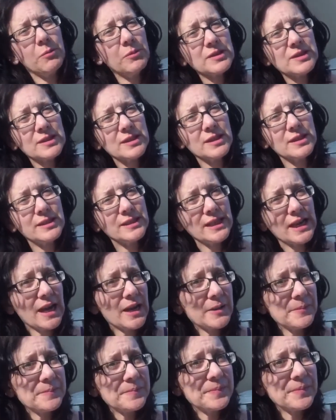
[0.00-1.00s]
almost to the
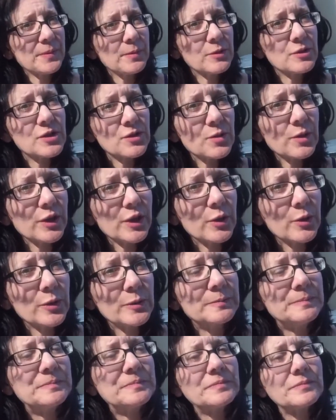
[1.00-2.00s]
day, which is really
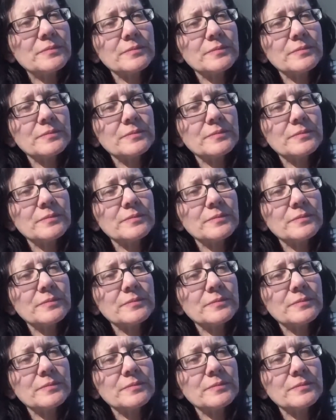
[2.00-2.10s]
cool.